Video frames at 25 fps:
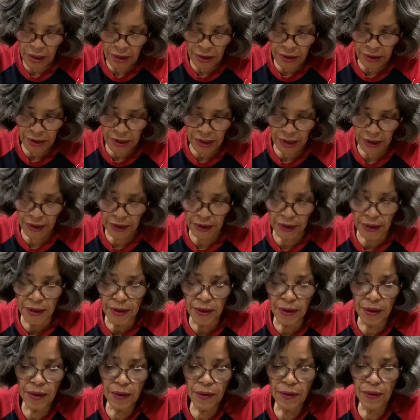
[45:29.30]
Tuck it
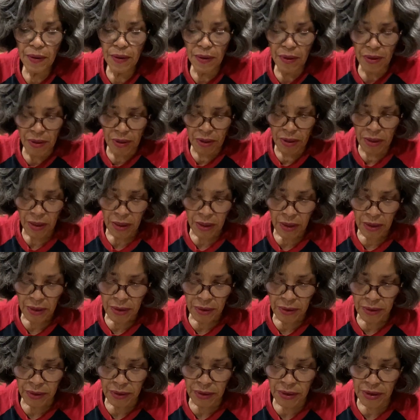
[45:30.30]
under.
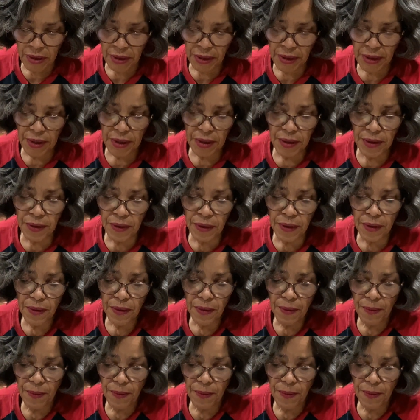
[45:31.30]
Tuck it under.